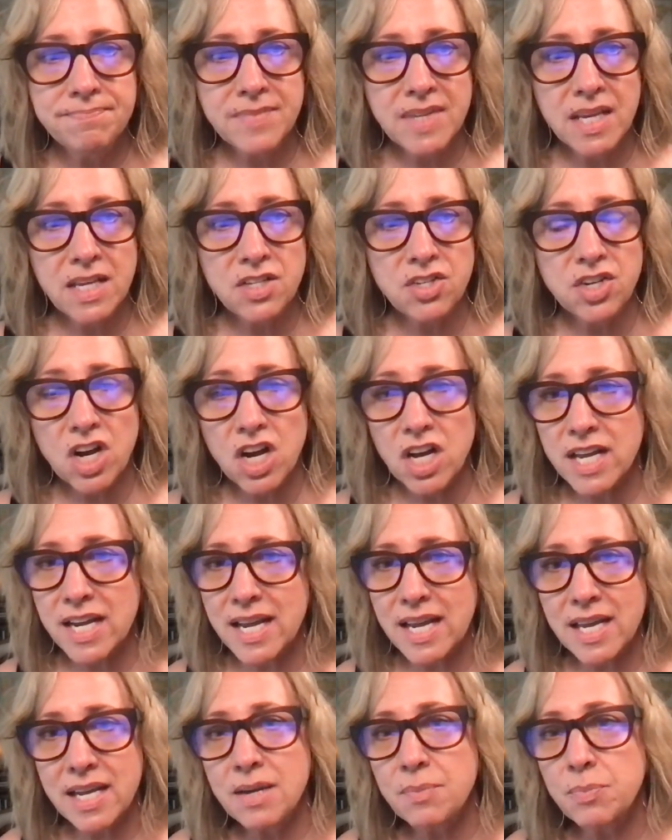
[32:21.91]
and you're not going to
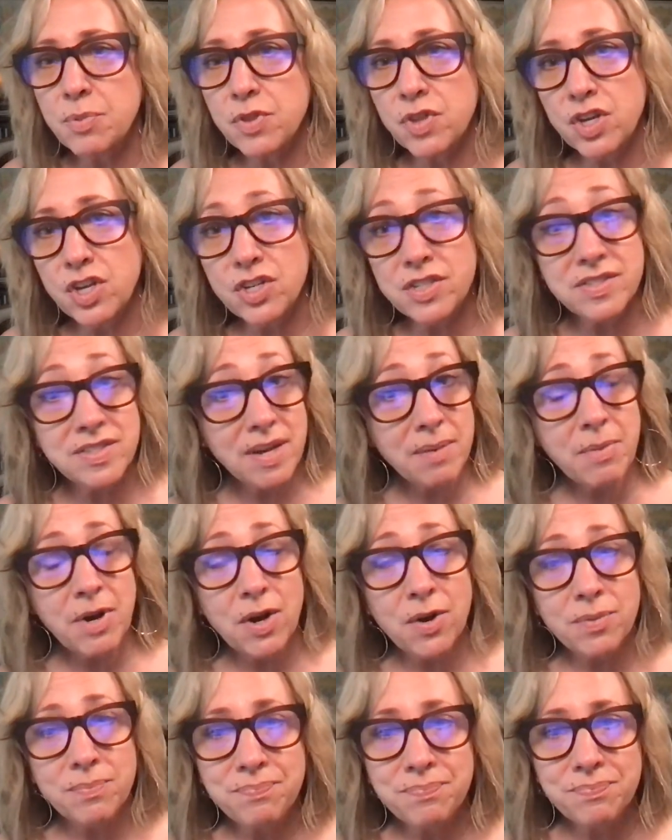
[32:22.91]
end up with a good demo,